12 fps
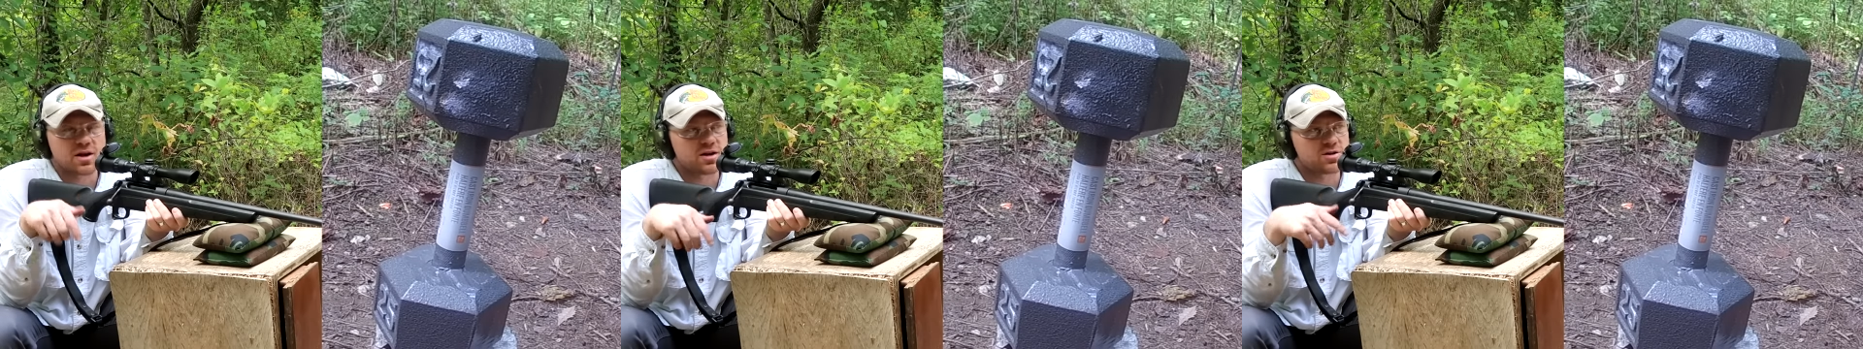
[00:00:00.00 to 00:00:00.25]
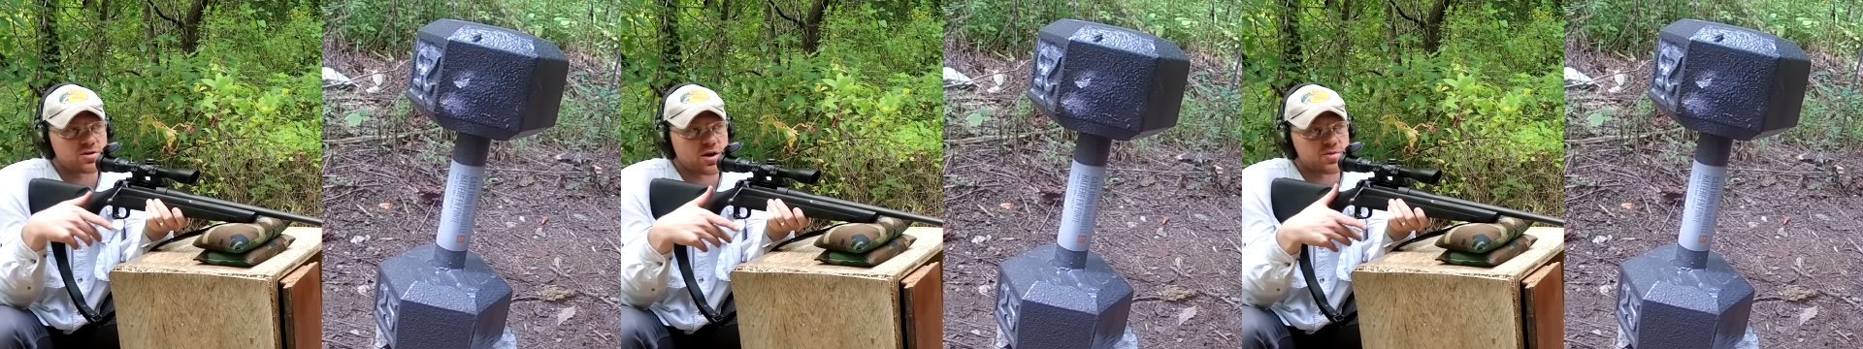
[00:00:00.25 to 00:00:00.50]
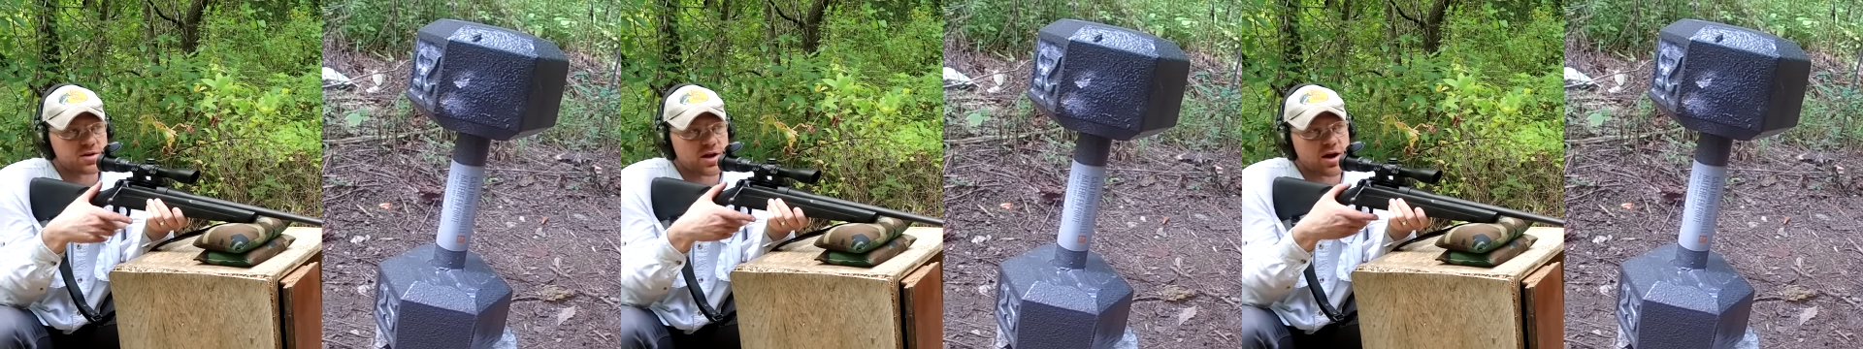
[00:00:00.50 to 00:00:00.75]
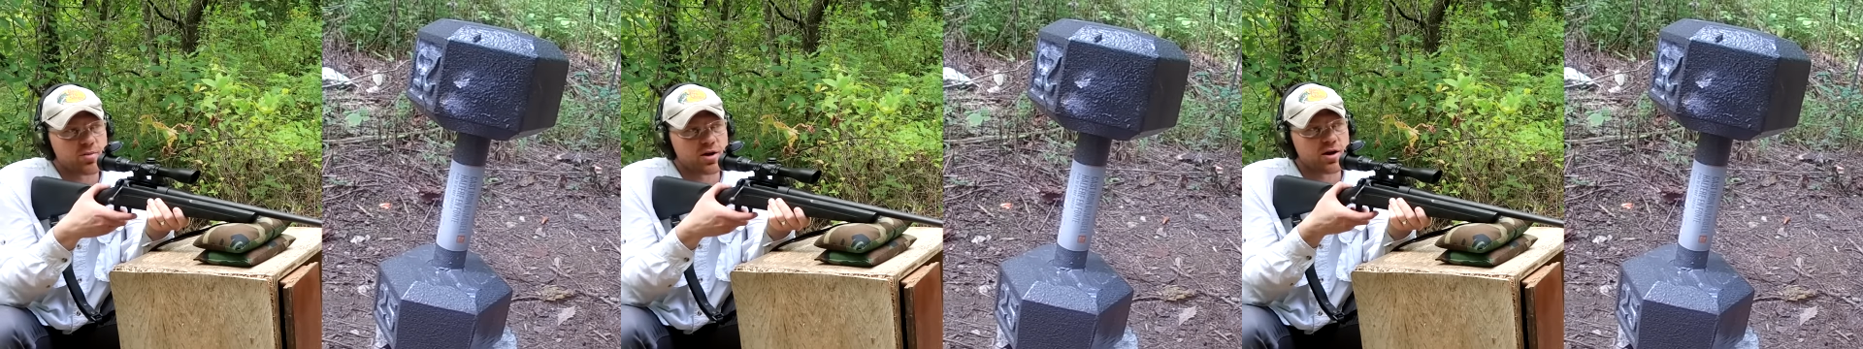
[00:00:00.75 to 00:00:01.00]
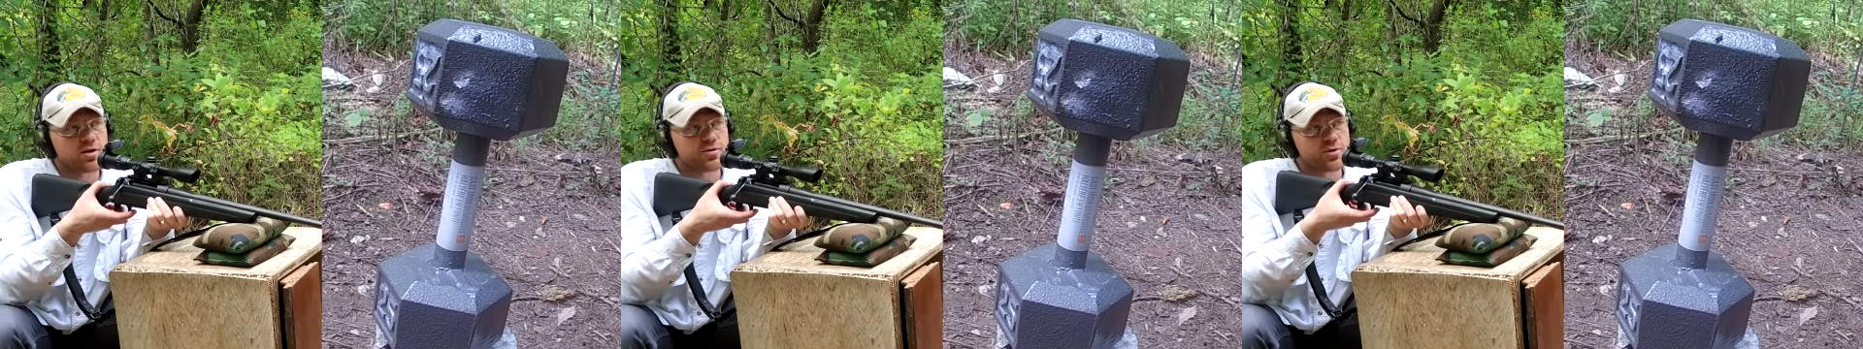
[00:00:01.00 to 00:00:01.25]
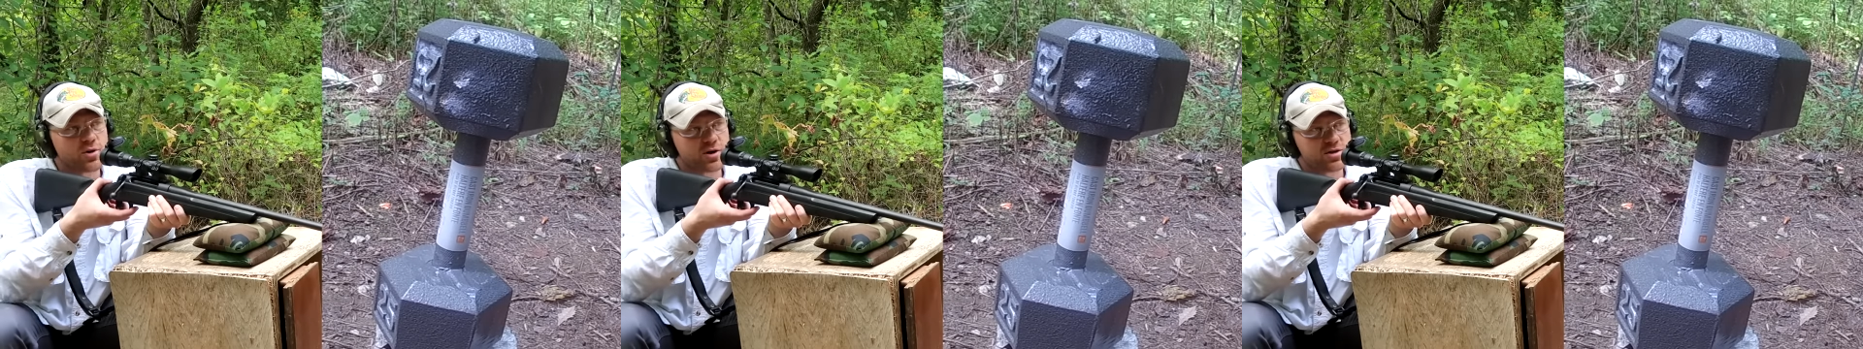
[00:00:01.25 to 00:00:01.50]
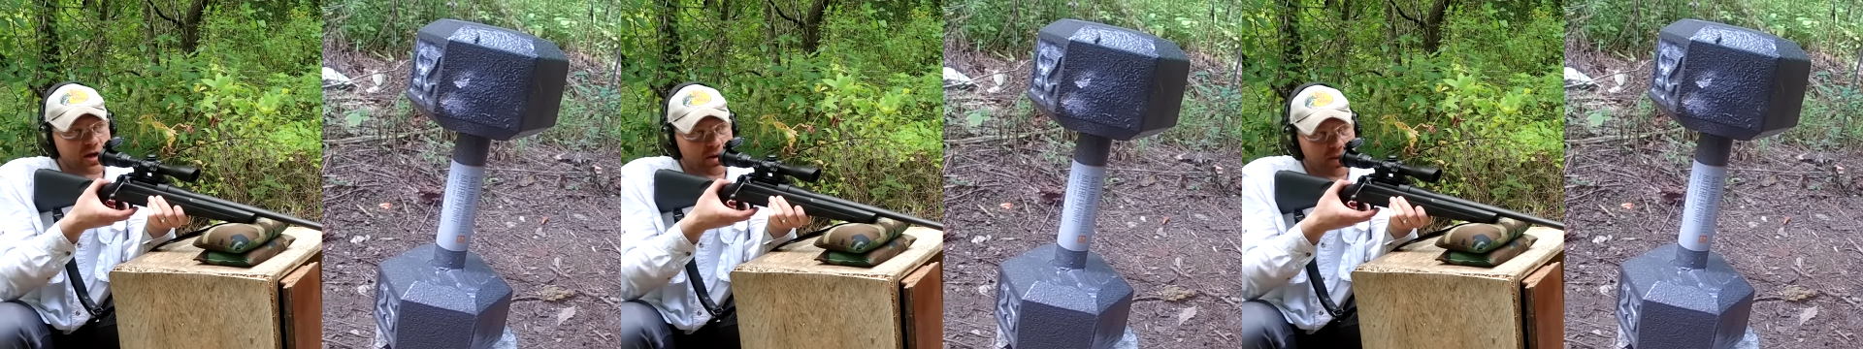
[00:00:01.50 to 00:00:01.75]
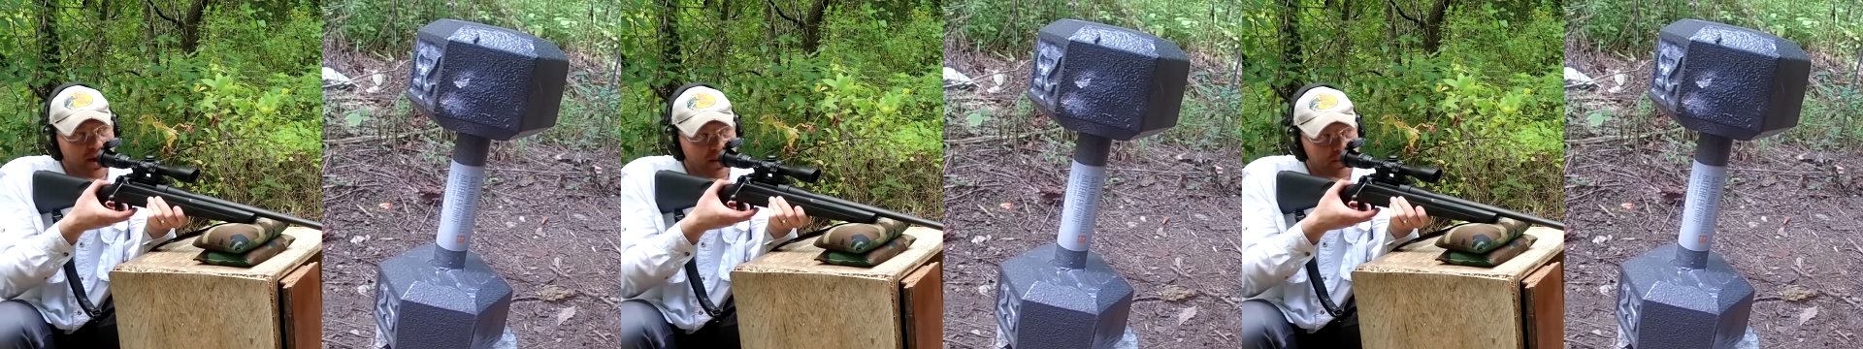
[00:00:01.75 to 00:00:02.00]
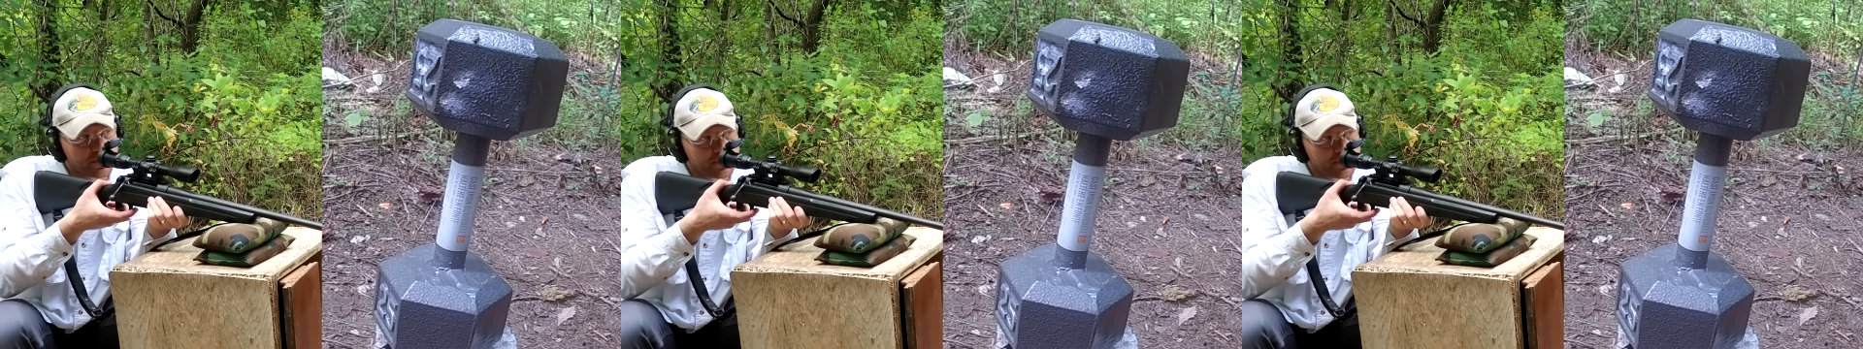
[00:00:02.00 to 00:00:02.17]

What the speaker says: description down below if you want to check them out.